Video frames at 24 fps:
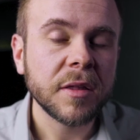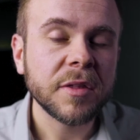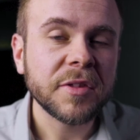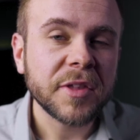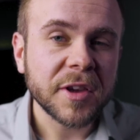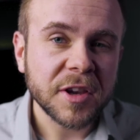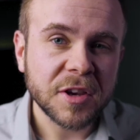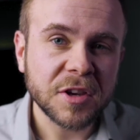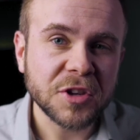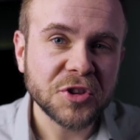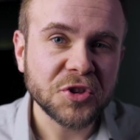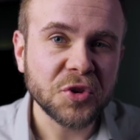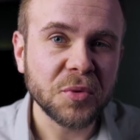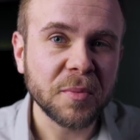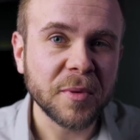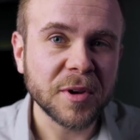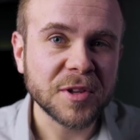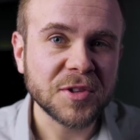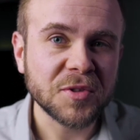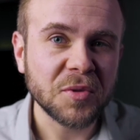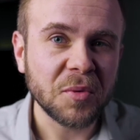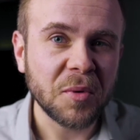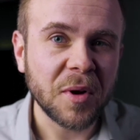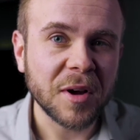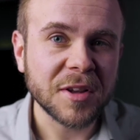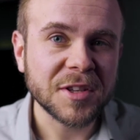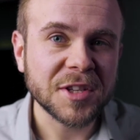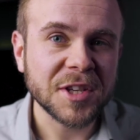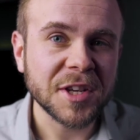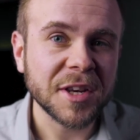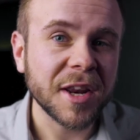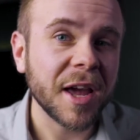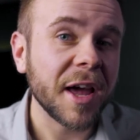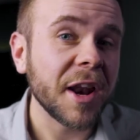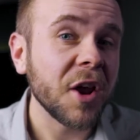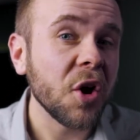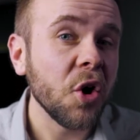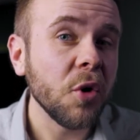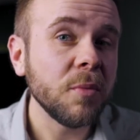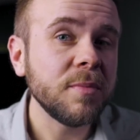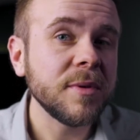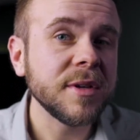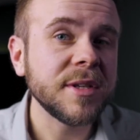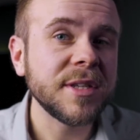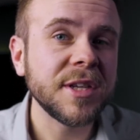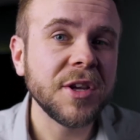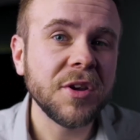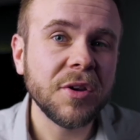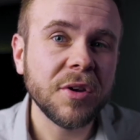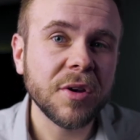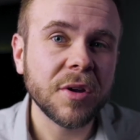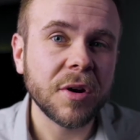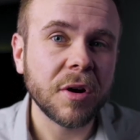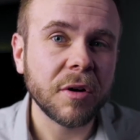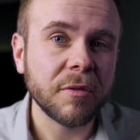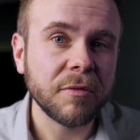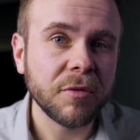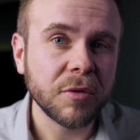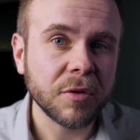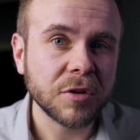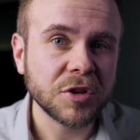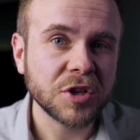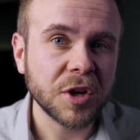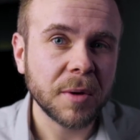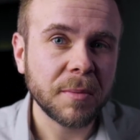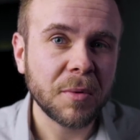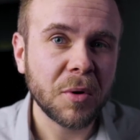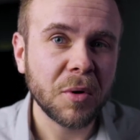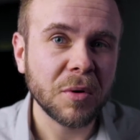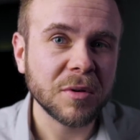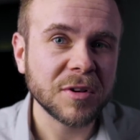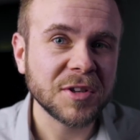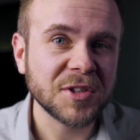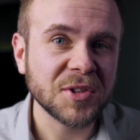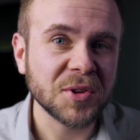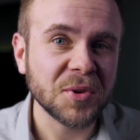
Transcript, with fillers: Thank you so much for watching and I hope to see you in our Photoshop course